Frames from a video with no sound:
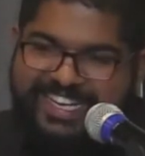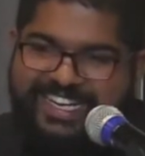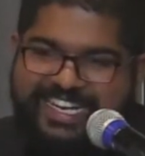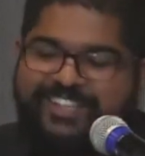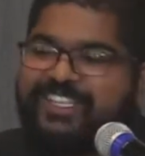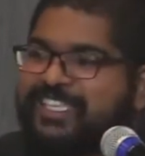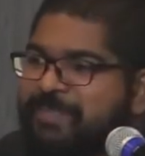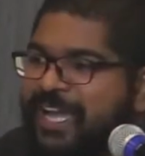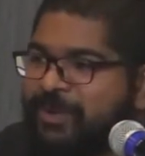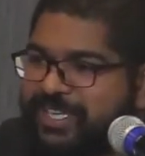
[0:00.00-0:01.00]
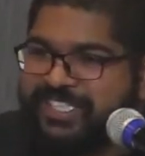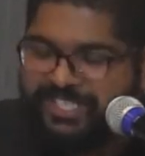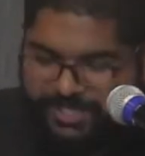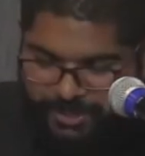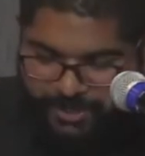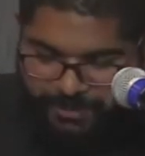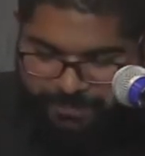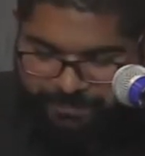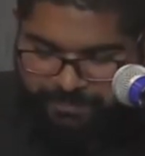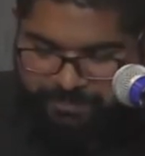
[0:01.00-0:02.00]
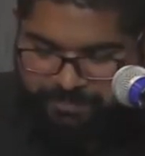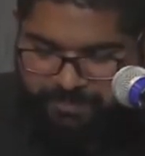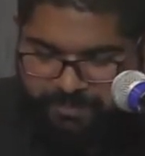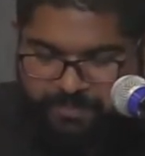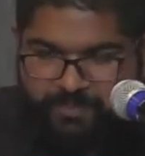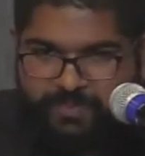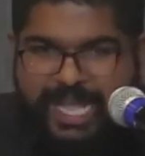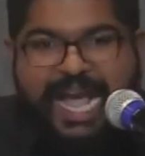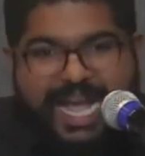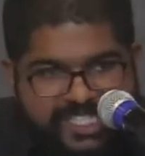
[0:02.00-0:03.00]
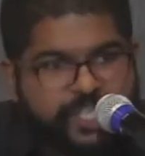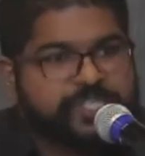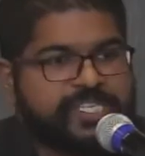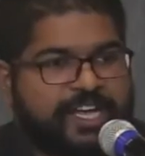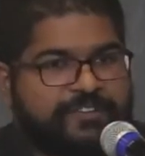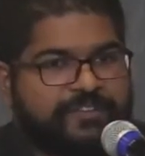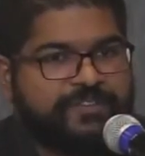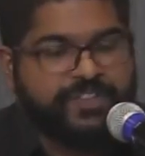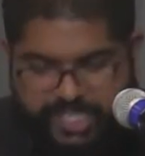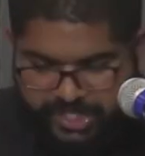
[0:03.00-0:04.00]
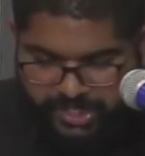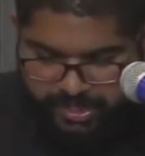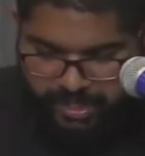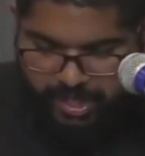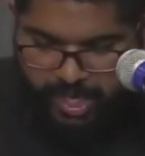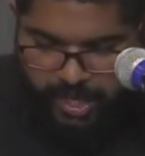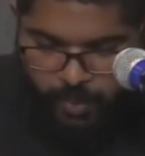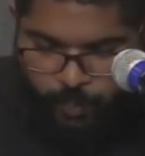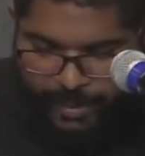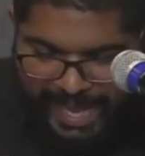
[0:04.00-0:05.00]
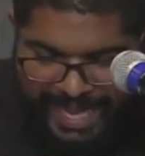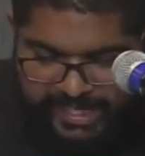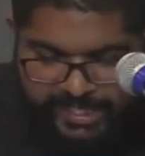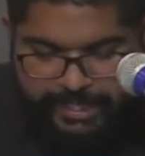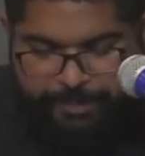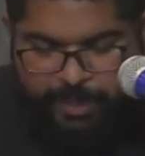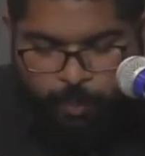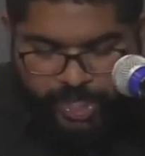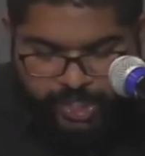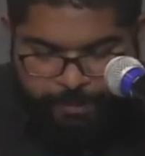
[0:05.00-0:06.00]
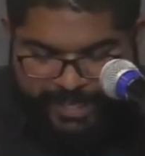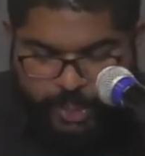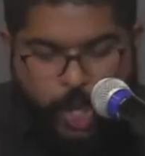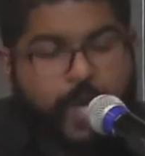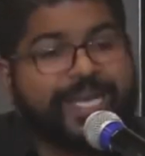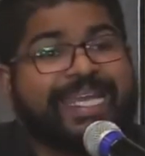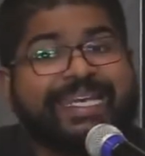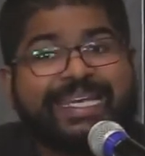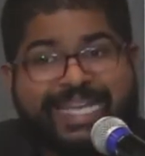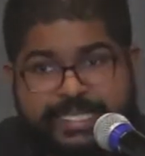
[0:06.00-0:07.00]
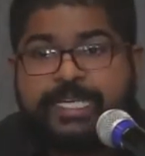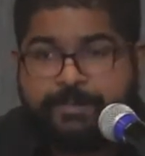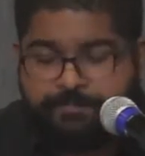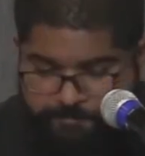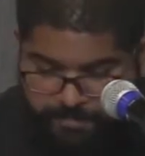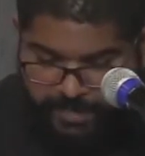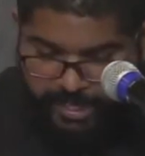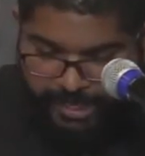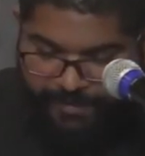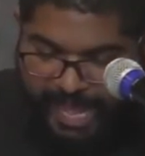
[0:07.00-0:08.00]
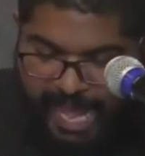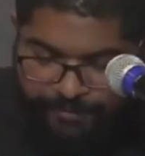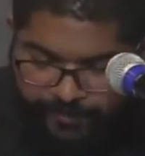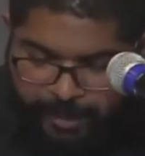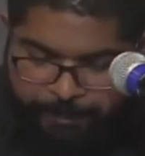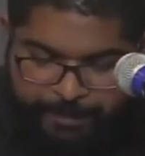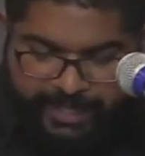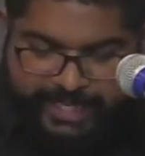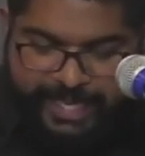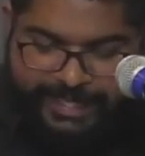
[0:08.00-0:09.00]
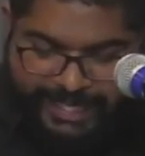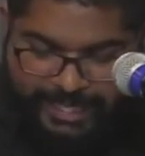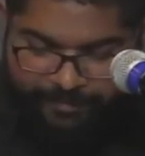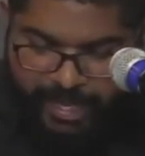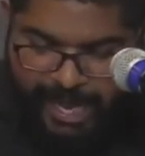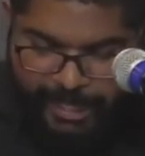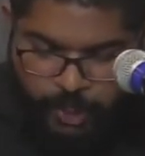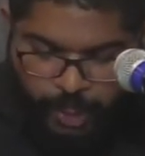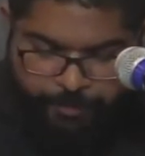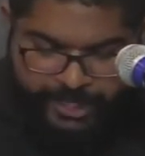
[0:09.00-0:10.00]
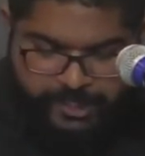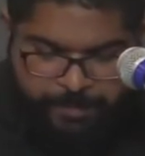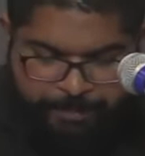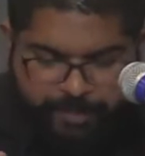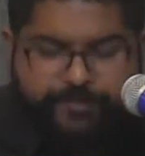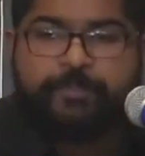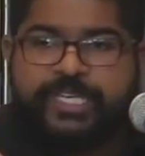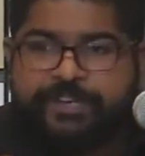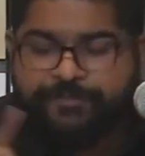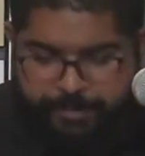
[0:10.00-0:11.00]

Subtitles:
Now, this is my question to you. Ask yourself this. Will I still be worshiping God in Litcom if half of the people here leave and God brings people from different